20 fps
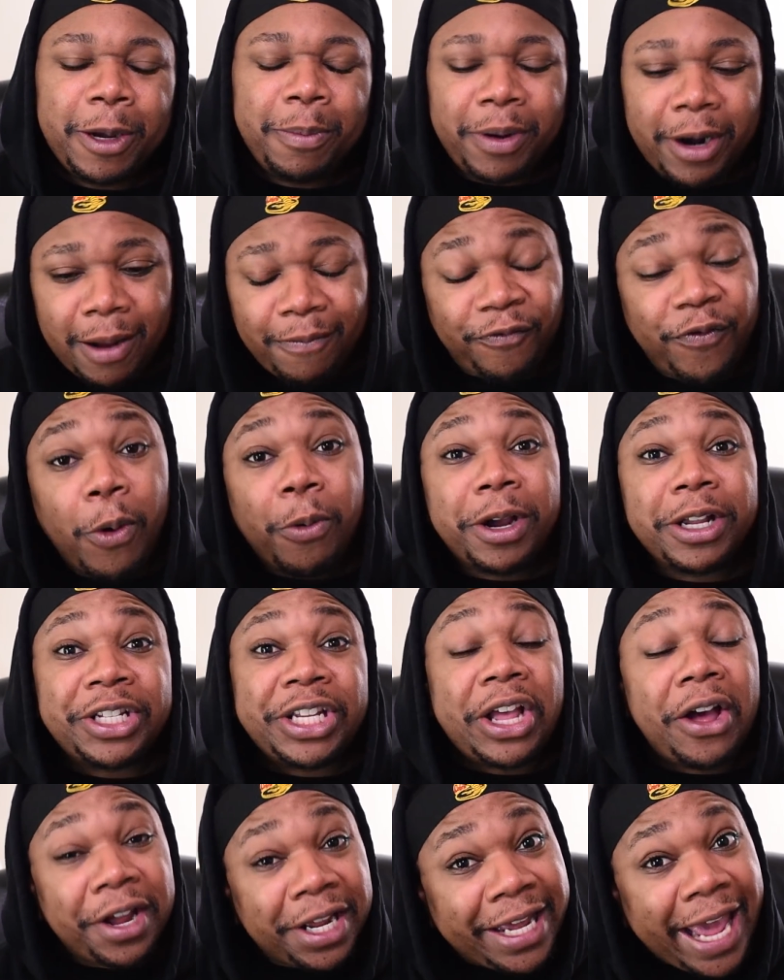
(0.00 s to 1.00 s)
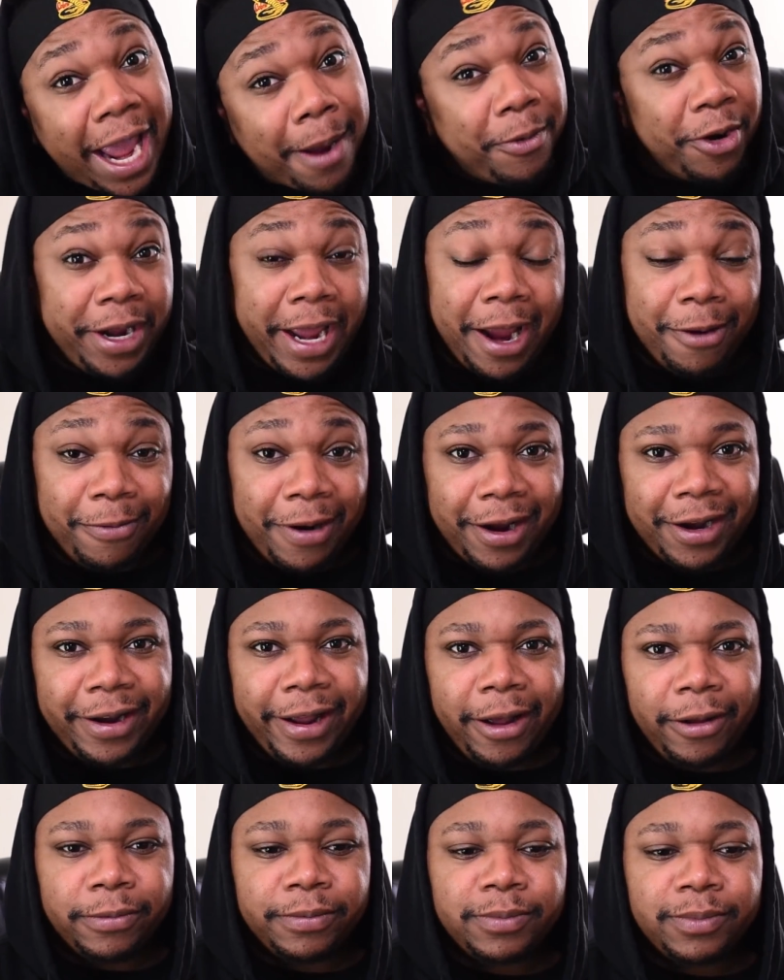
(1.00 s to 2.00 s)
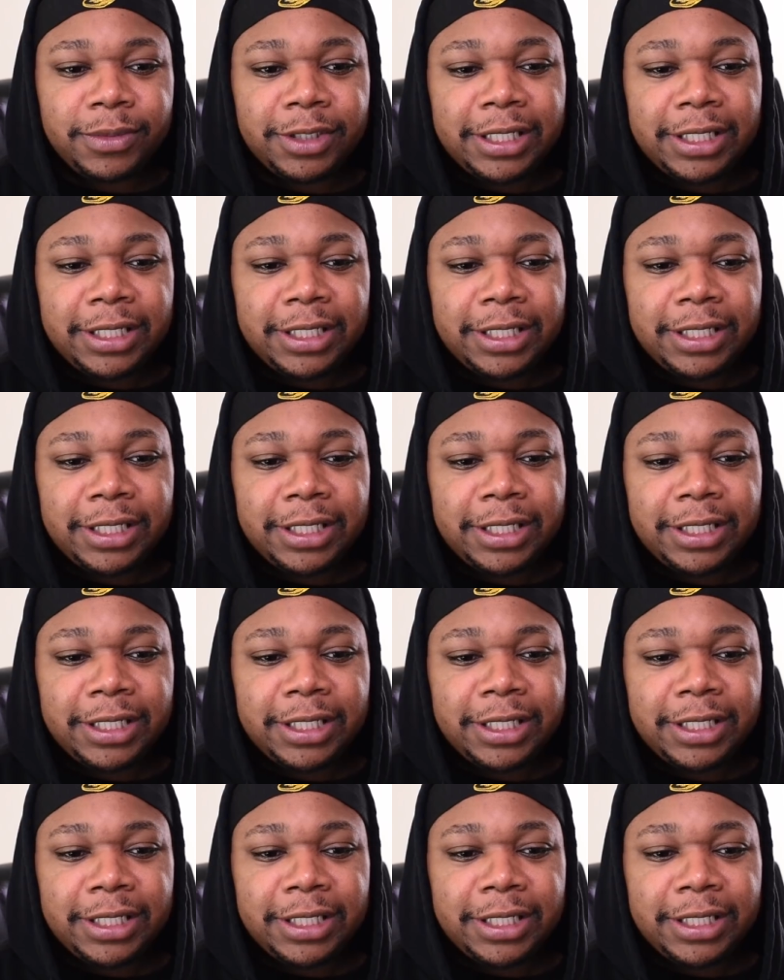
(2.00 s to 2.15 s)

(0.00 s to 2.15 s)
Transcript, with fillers: But I'm focusing on Gamergate right now.